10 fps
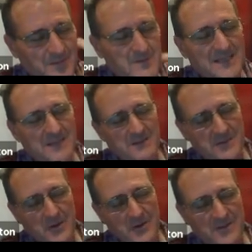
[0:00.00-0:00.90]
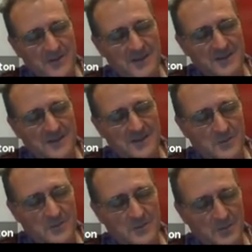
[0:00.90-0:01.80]
familiar with what the
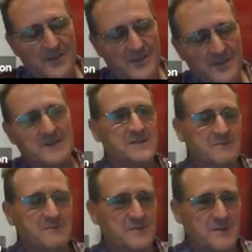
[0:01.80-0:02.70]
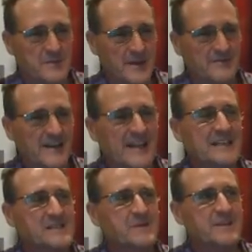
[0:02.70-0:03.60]
what behind those Tibetan
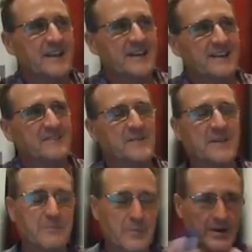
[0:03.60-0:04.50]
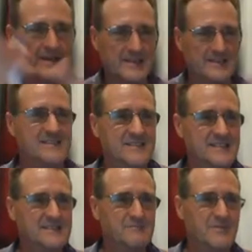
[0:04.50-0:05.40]
flags, but they're prayers.
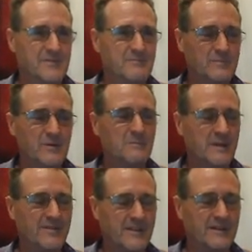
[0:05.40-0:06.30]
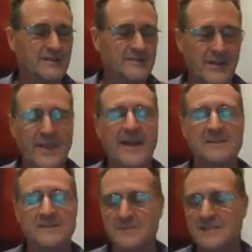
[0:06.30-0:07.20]
There's probably not a
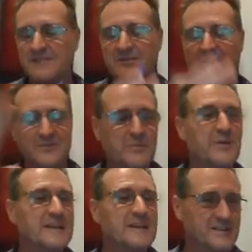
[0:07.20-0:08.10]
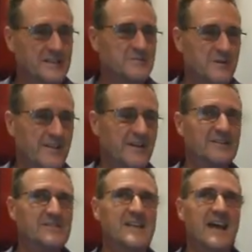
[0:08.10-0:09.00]
thousand, but several hundred prayers on each one of
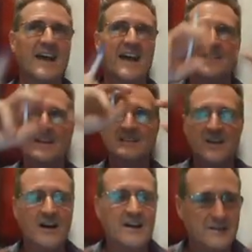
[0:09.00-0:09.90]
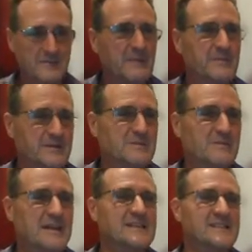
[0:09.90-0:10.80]
those. And they tie them up into
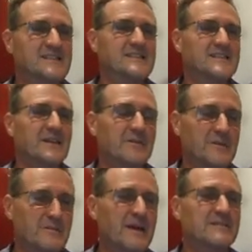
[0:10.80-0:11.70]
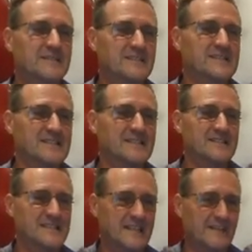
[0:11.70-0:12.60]
places, you know, in the mountains
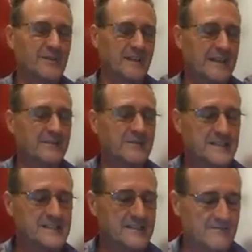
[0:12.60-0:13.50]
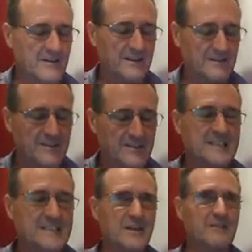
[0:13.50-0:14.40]
and significant areas and around the
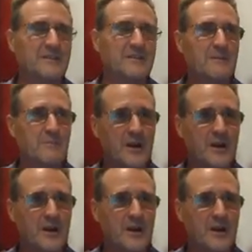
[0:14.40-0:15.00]
village and what have you. And they